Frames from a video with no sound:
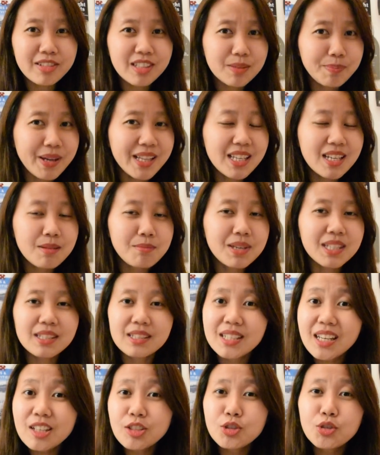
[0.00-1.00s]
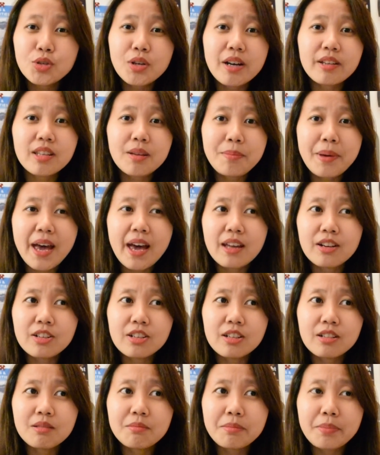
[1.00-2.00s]
spelling mistakes throughout the
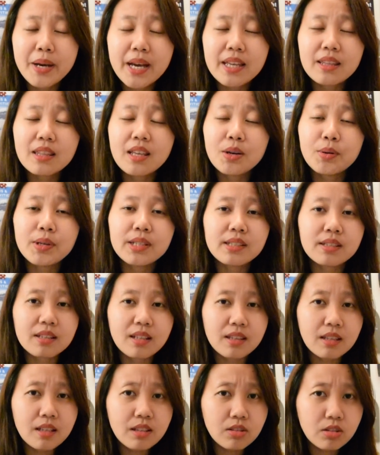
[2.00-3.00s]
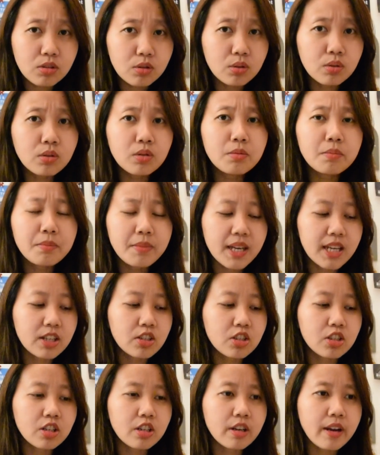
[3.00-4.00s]
pattern, but there was nothing too
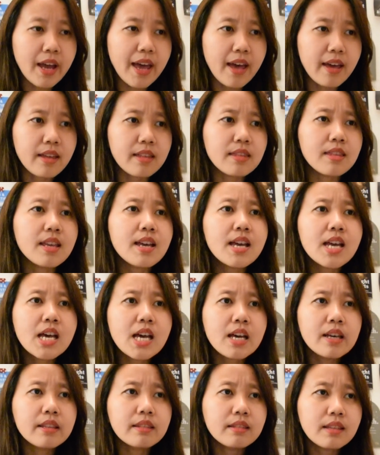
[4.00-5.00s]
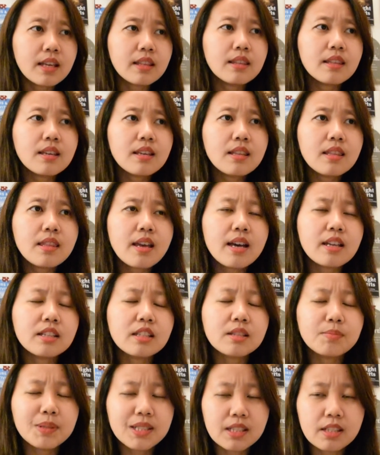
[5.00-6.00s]
major and nothing that
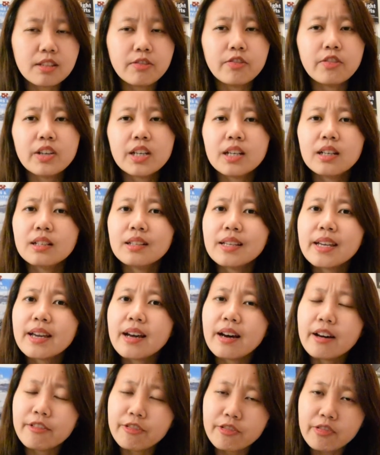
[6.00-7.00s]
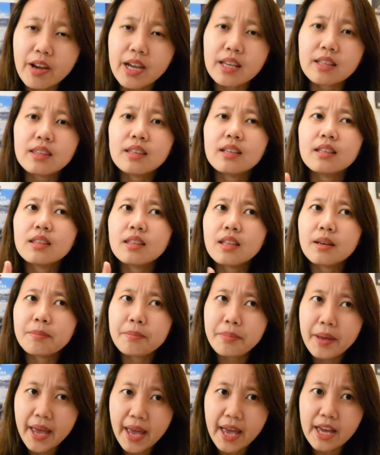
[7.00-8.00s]
specifically affected the
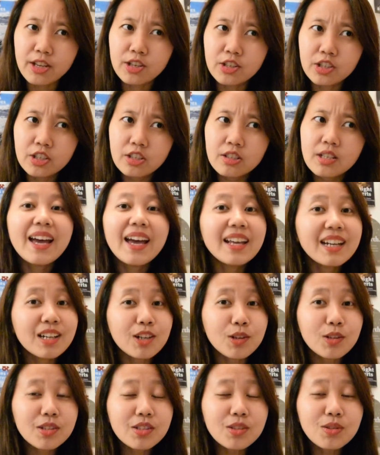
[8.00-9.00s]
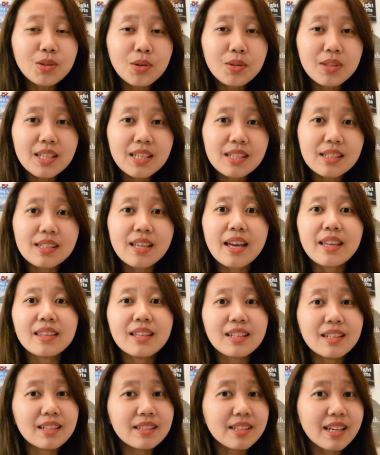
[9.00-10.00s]
pattern. And I also noticed that
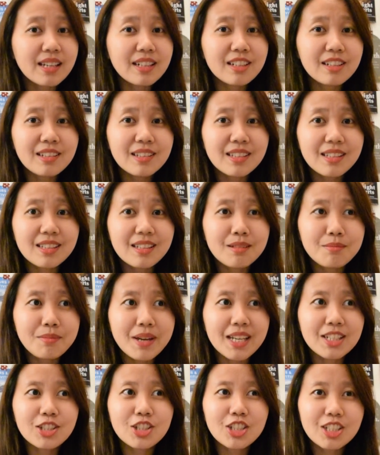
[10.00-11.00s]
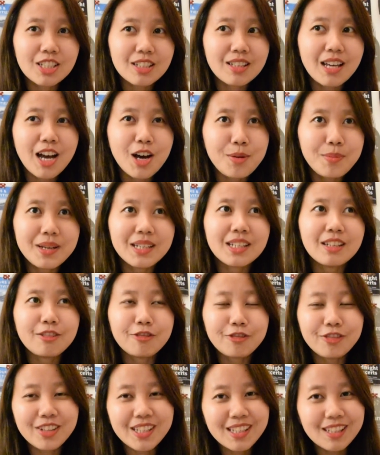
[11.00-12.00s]
the designer doesn't mention how many
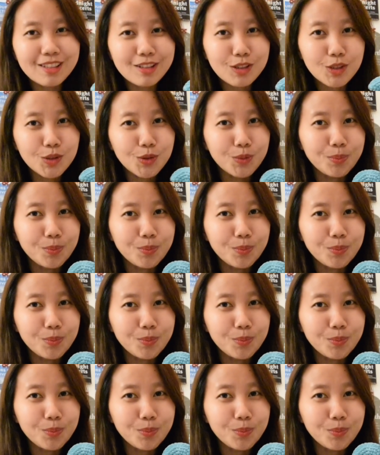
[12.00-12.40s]
fins to